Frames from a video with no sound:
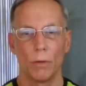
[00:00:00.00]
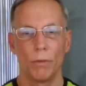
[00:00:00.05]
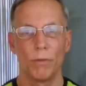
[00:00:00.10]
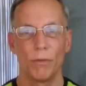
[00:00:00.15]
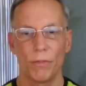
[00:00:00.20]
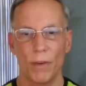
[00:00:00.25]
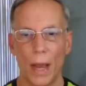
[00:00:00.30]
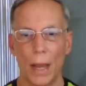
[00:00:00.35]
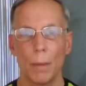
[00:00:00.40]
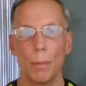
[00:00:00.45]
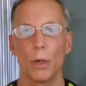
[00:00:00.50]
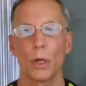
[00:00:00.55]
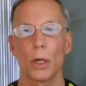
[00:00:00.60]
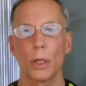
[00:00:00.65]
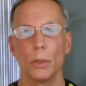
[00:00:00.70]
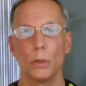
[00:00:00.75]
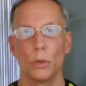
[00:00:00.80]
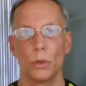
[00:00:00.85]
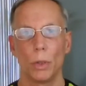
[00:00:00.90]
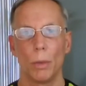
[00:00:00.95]
fiber
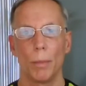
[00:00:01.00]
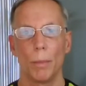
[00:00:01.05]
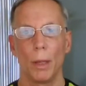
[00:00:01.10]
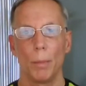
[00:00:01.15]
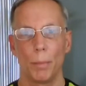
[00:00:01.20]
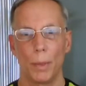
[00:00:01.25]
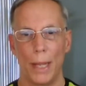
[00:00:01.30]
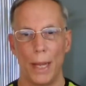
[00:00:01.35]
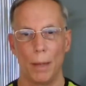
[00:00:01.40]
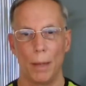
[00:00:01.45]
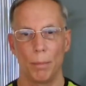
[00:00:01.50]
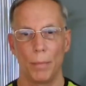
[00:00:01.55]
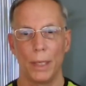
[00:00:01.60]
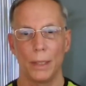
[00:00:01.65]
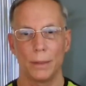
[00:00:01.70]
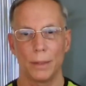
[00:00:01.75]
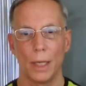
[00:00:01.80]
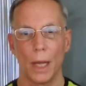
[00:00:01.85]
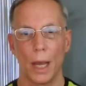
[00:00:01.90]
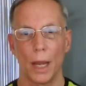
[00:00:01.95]
consuming
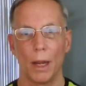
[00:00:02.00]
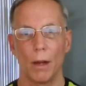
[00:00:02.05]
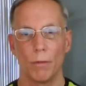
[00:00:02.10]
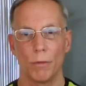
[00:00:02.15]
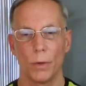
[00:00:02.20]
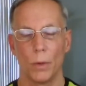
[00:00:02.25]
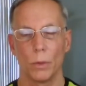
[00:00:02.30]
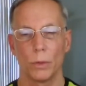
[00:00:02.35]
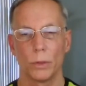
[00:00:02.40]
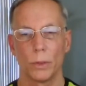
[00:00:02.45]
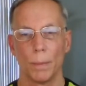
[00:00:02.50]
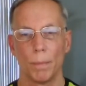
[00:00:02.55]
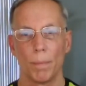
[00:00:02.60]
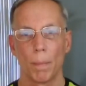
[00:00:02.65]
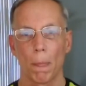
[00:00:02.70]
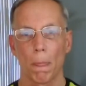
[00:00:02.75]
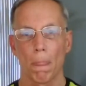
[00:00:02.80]
plant-based diet, folks.